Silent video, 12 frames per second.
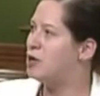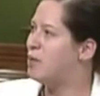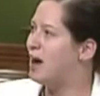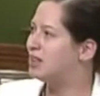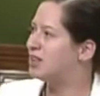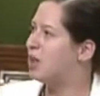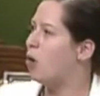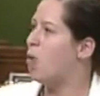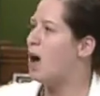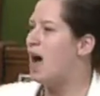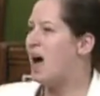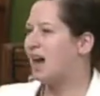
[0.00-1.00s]
grasp
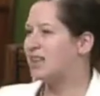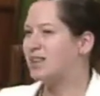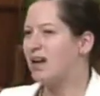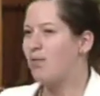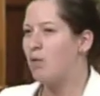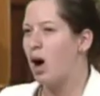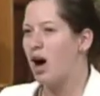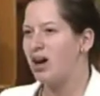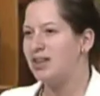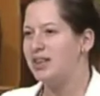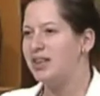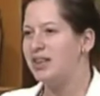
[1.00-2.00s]
of those
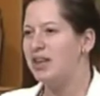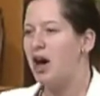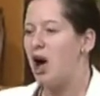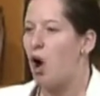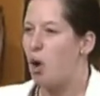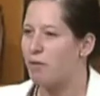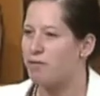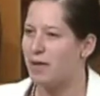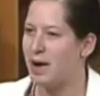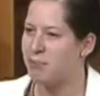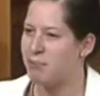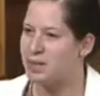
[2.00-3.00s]
dangers,
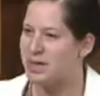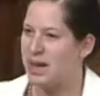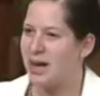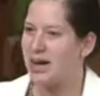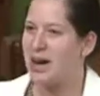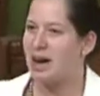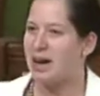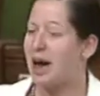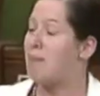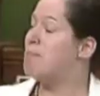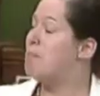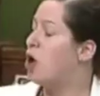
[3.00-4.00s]
it's difficult to
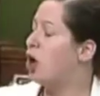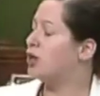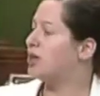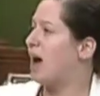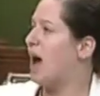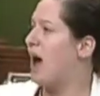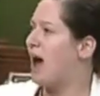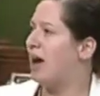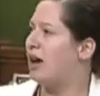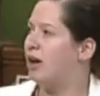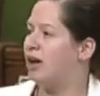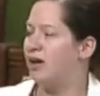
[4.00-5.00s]
assess whether we're
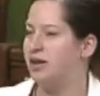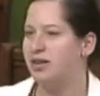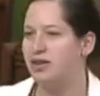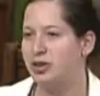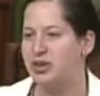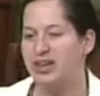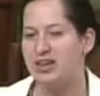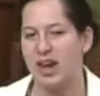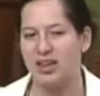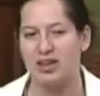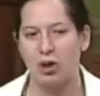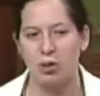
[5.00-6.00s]
truly closing the
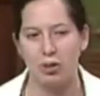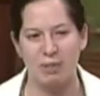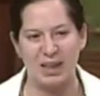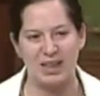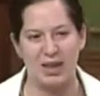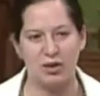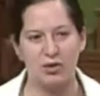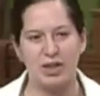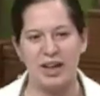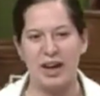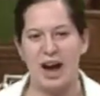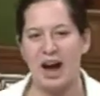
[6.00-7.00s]
door to the use
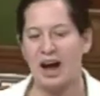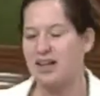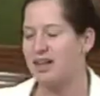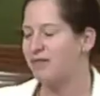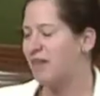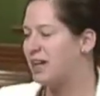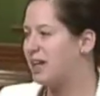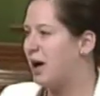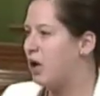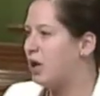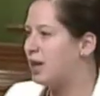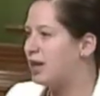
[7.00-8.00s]
of nuclear
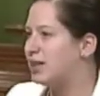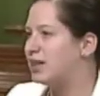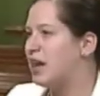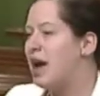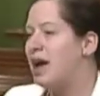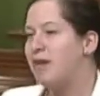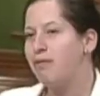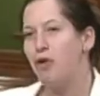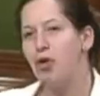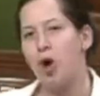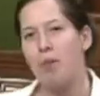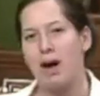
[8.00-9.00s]
materials for